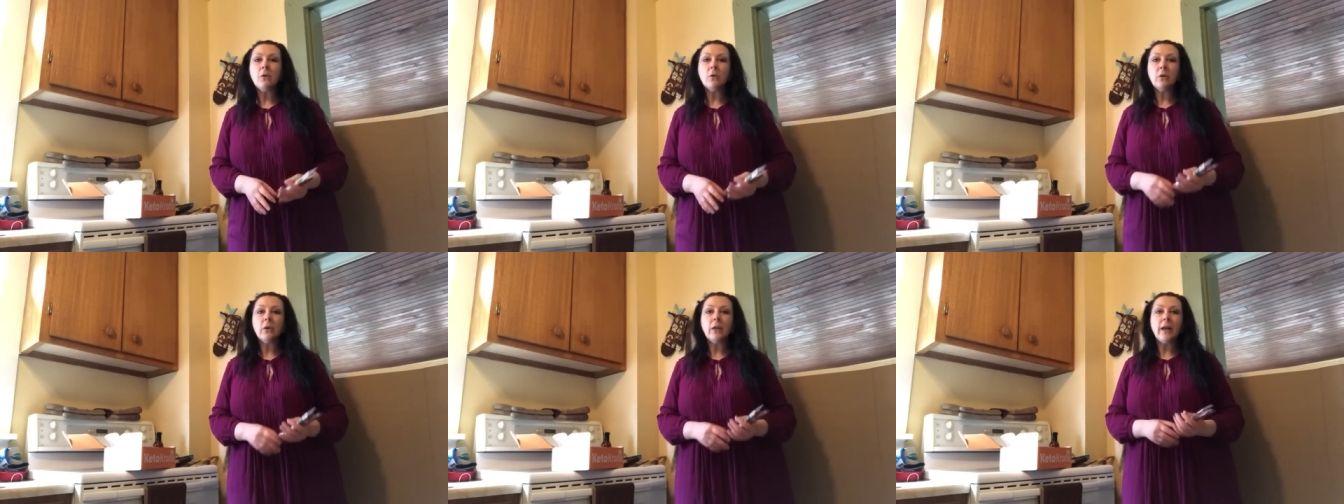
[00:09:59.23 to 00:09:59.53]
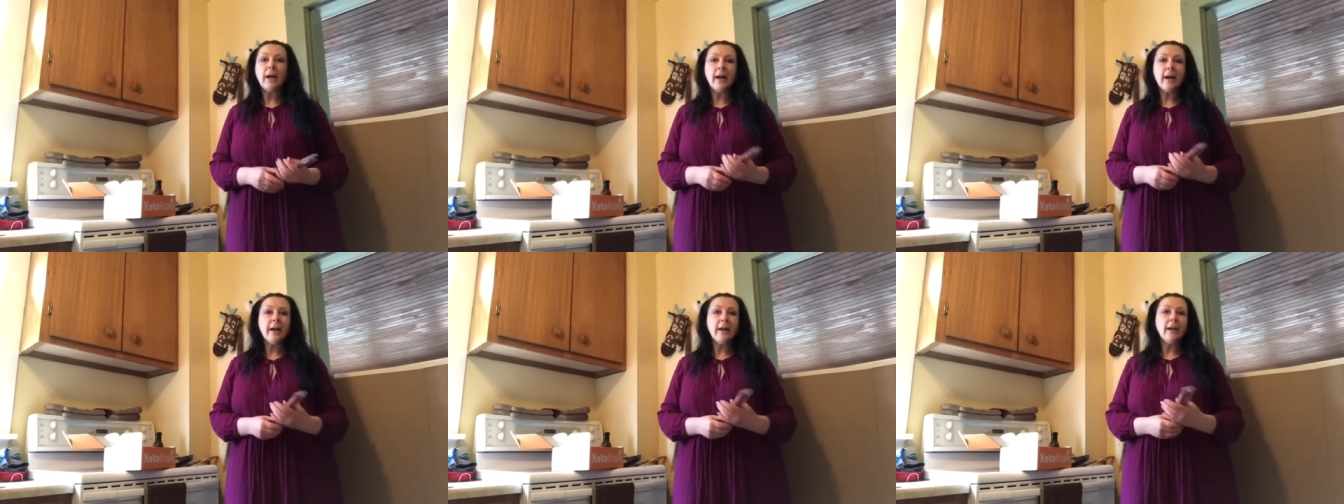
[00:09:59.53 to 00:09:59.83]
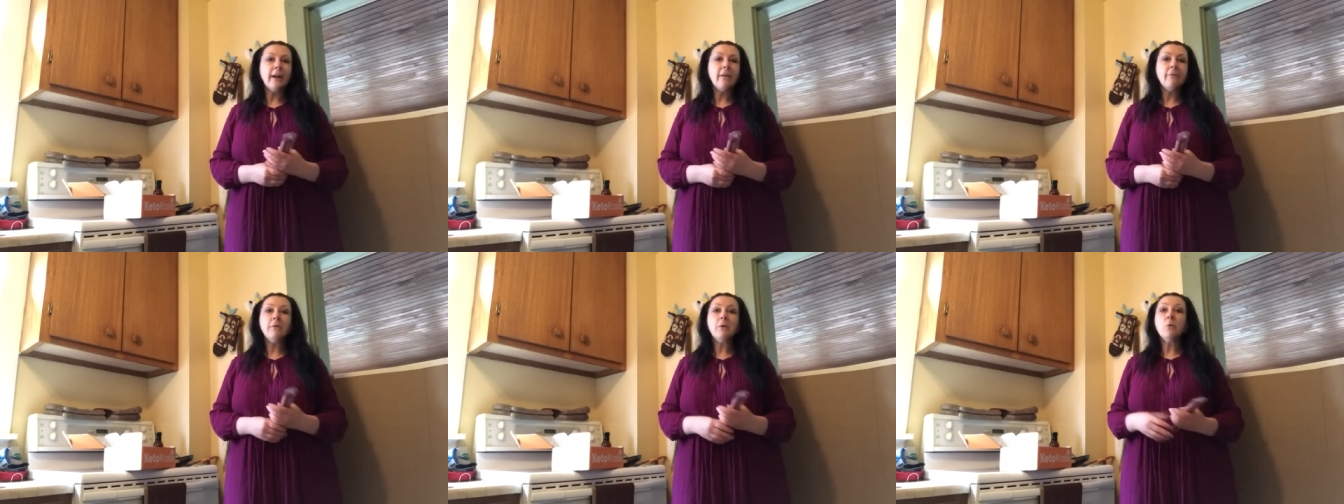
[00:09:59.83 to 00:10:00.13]

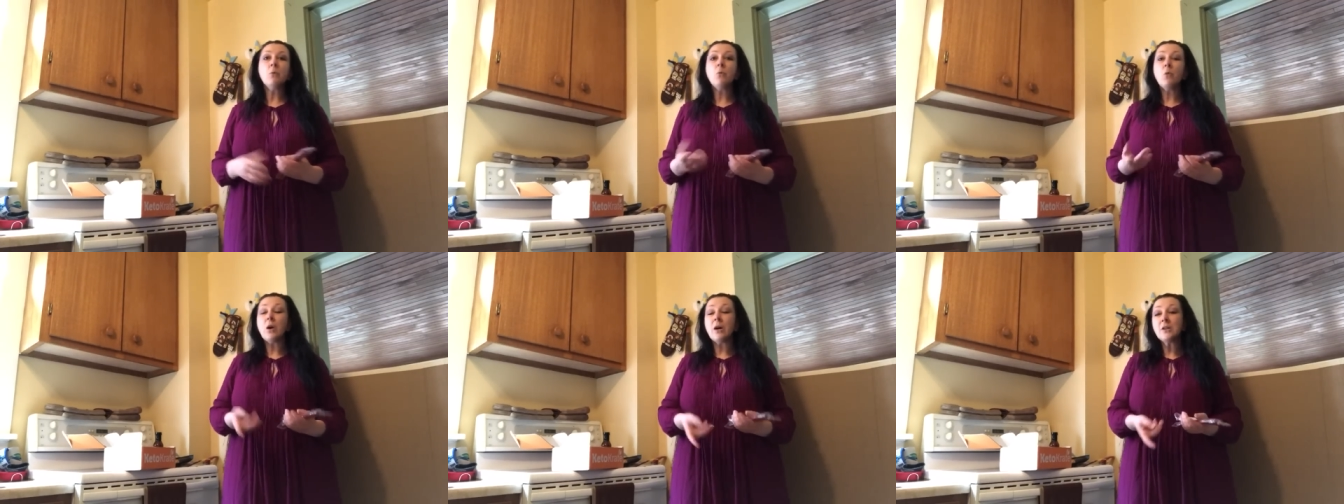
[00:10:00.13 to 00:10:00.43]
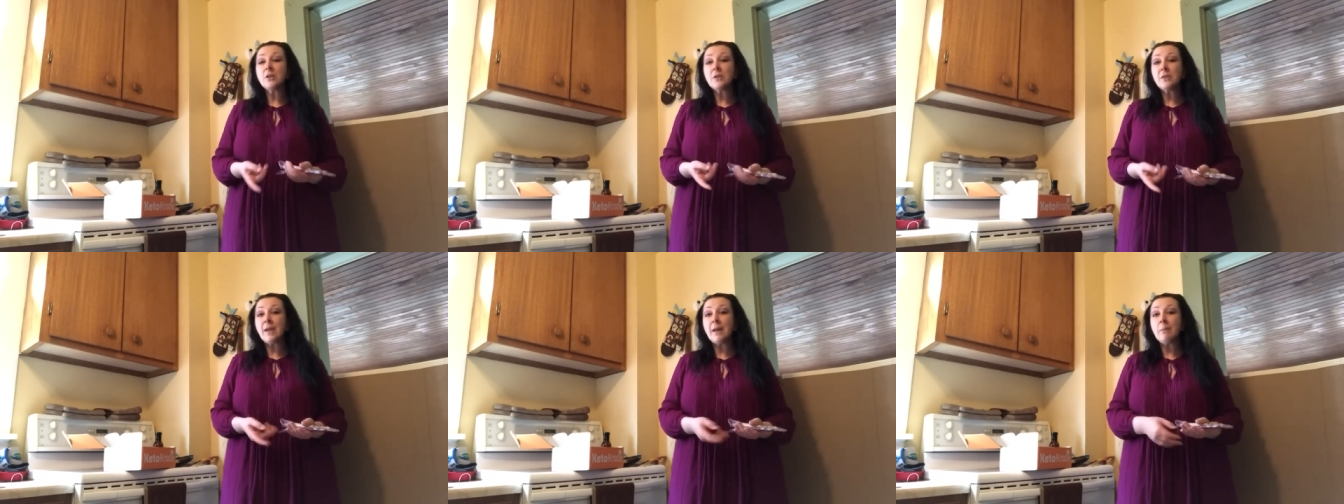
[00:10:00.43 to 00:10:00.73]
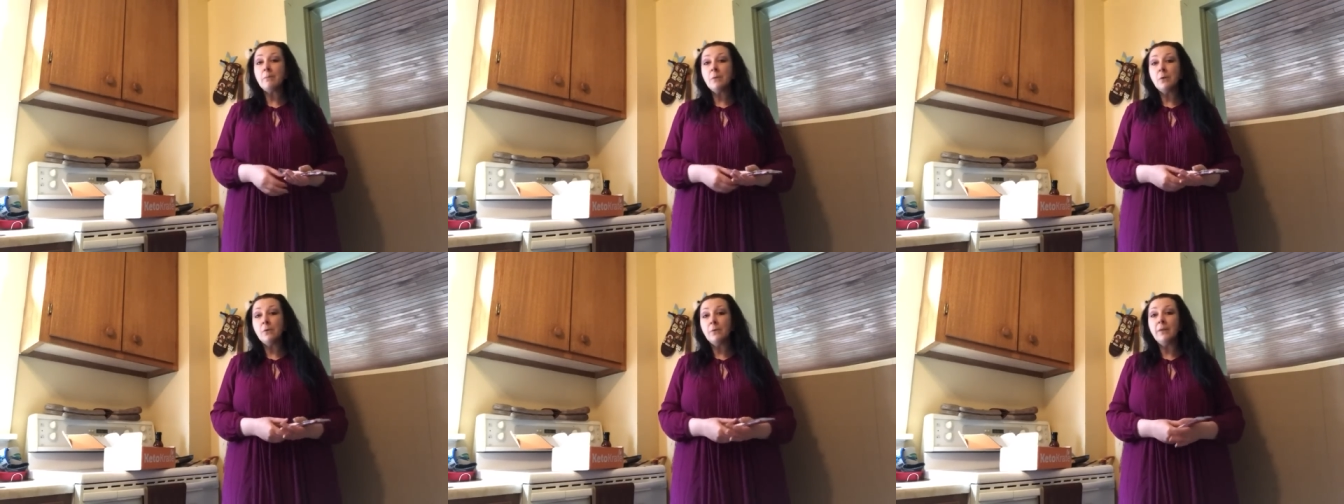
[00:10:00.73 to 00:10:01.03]
coli. If you watch
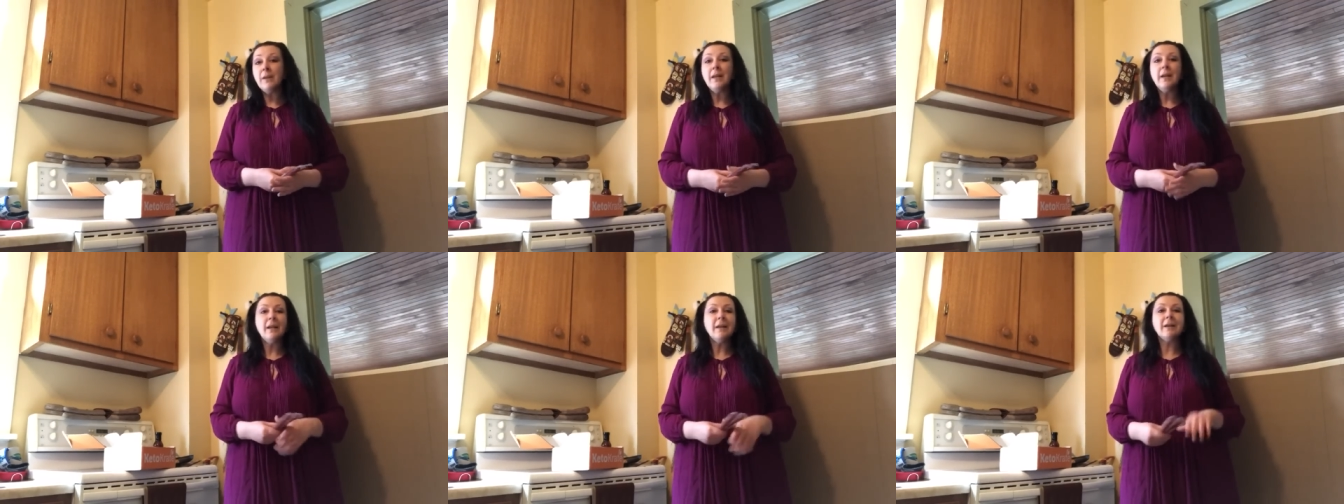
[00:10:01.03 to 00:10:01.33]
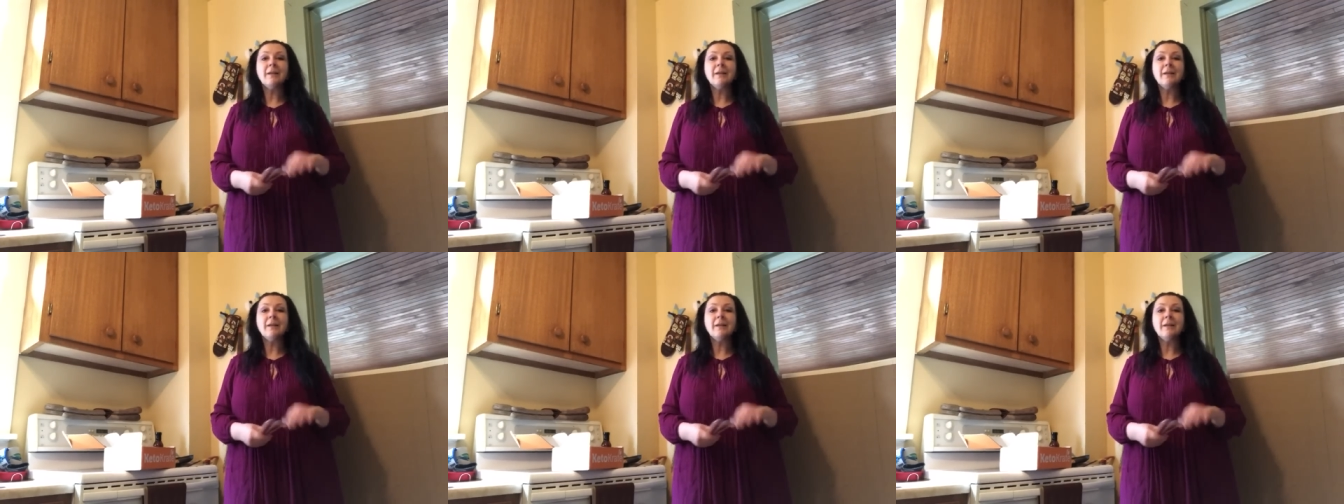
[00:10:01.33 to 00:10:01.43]
that movie,